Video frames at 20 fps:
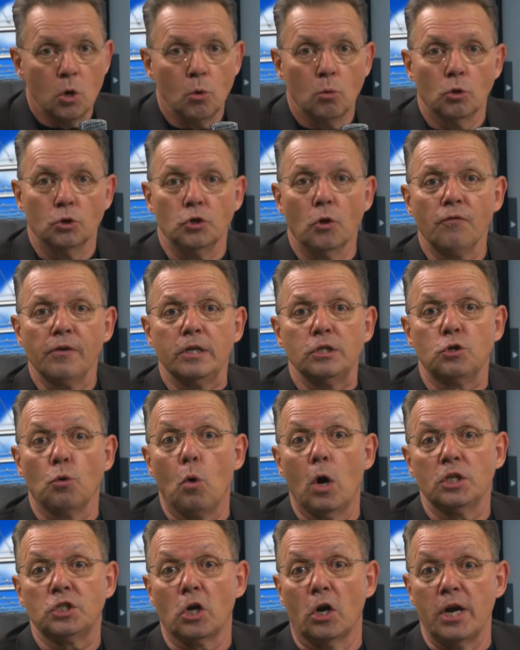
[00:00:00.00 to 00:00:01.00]
Well, don't forget to
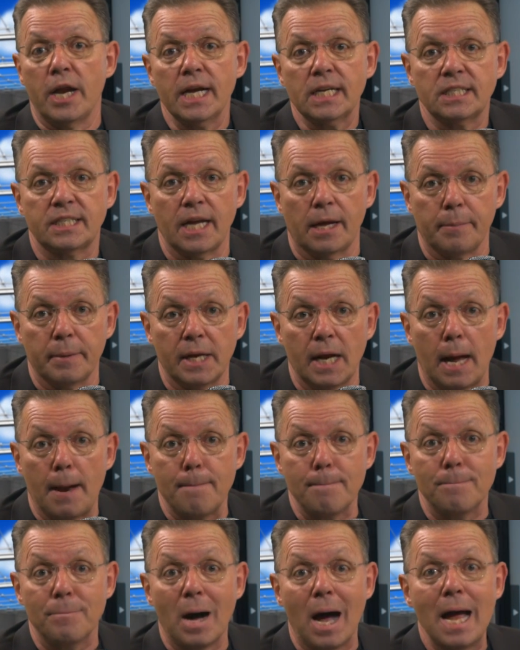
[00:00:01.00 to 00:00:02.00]
watch our next segment
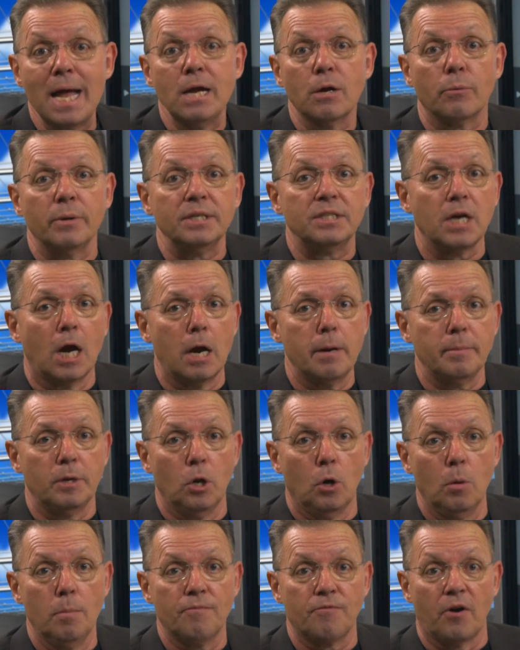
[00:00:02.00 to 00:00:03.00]
on buying a retirement
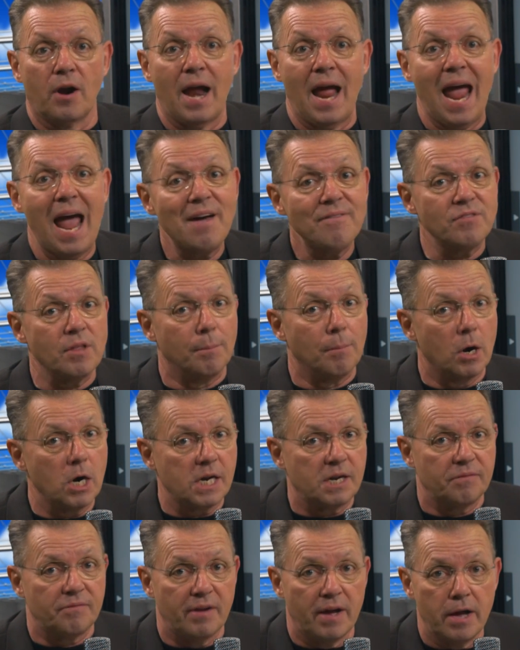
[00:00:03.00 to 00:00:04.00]
home for half the
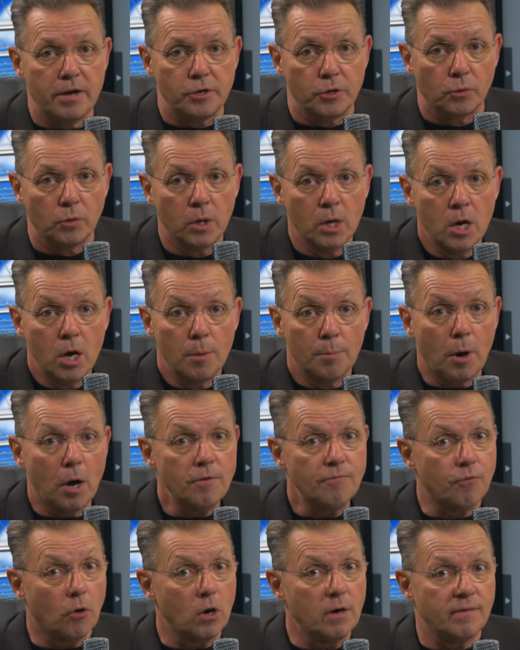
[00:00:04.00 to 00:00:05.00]
market value,
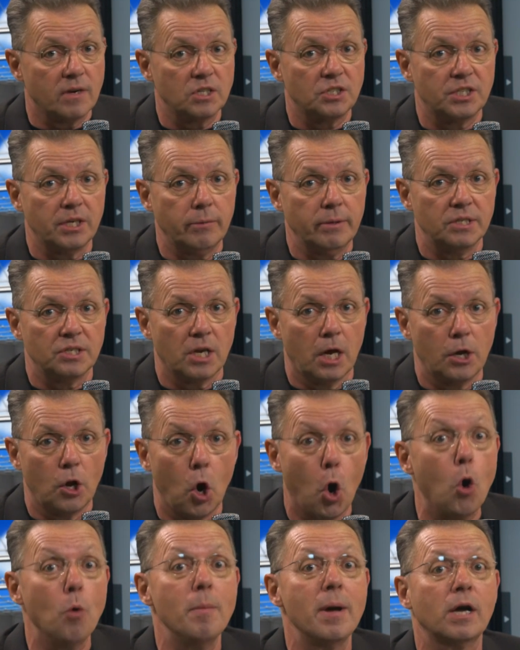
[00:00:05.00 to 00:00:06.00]
part four of our series on
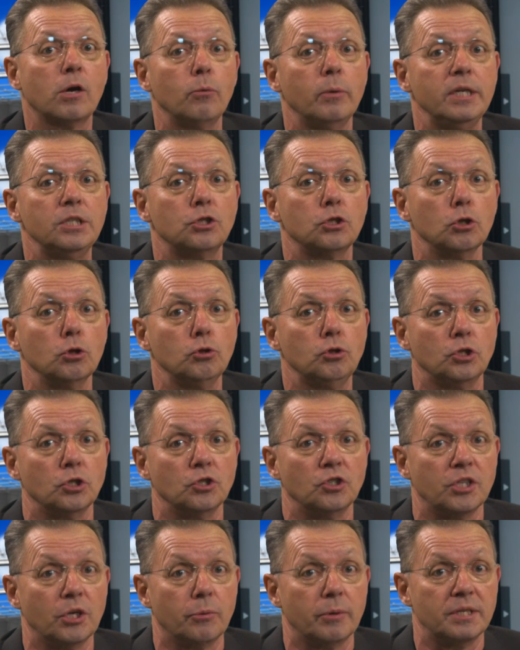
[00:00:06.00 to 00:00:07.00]
home equity
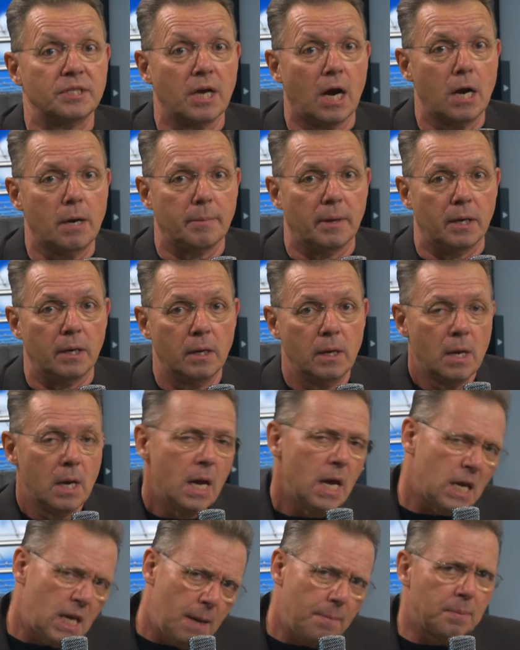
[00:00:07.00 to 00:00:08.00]
solutions in retirement.
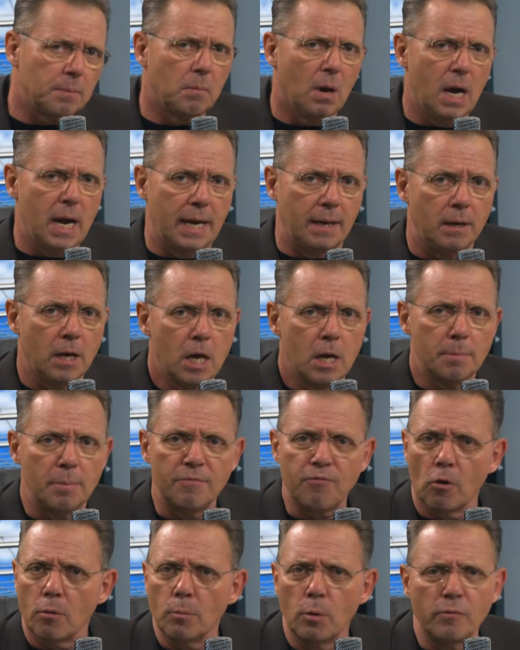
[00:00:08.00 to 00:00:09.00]
And keep in mind,
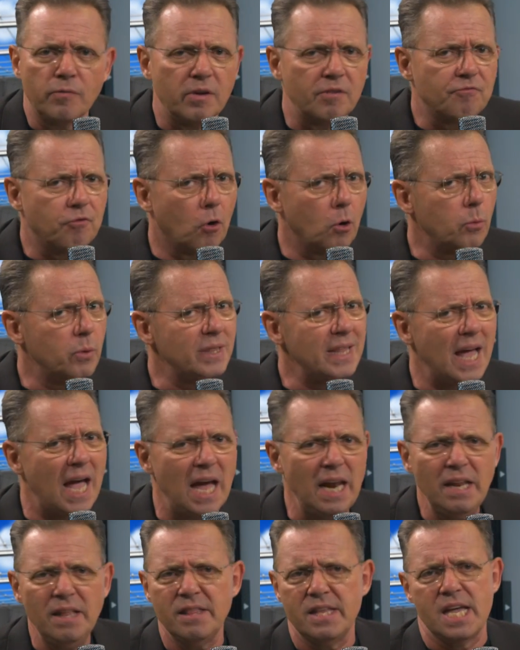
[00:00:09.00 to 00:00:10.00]
before moving forward with
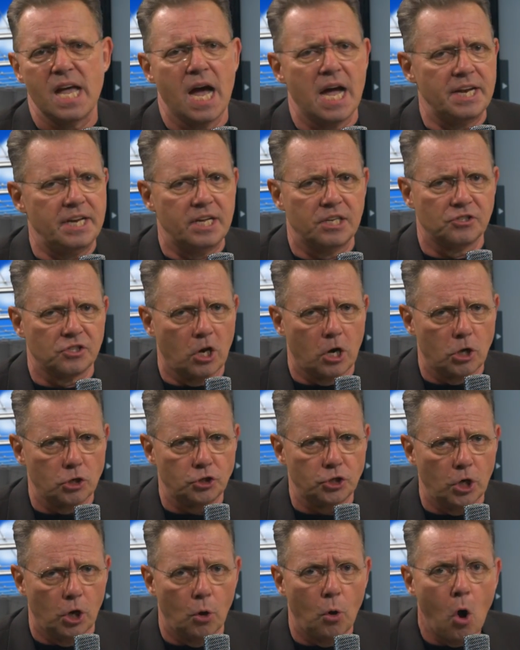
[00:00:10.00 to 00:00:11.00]
any of the ideas on our
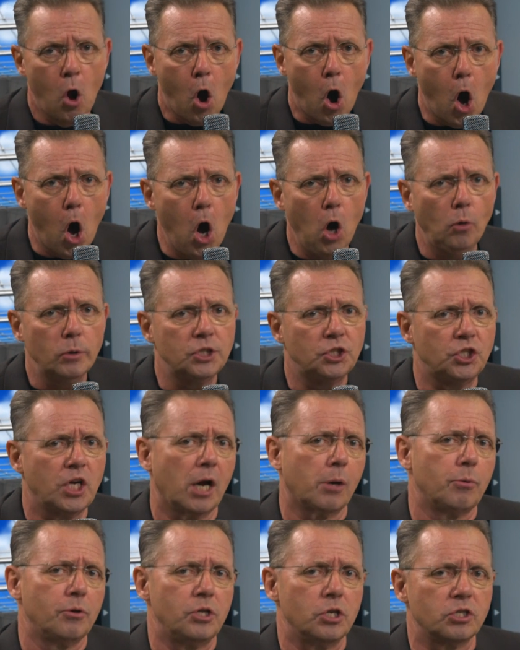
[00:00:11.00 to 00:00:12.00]
show, always
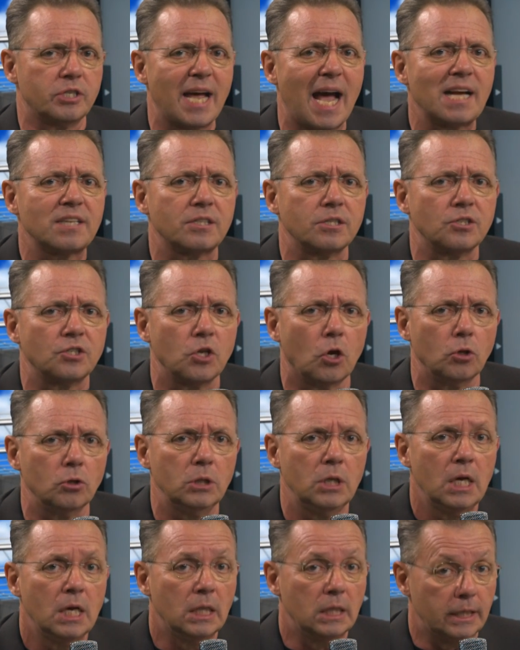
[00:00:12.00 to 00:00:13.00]
check with your tax
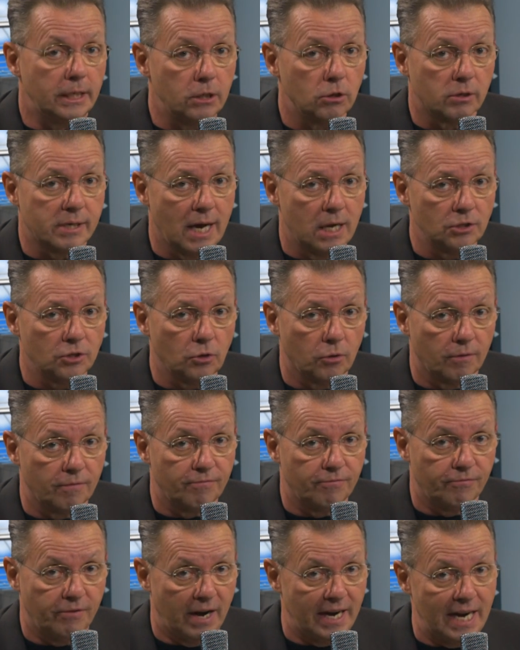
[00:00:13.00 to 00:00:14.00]
consultant, legal counsel, or
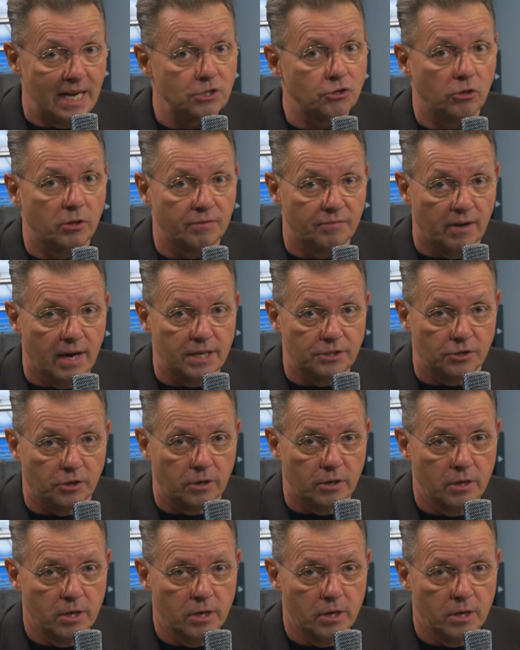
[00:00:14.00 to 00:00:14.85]
financial advisor.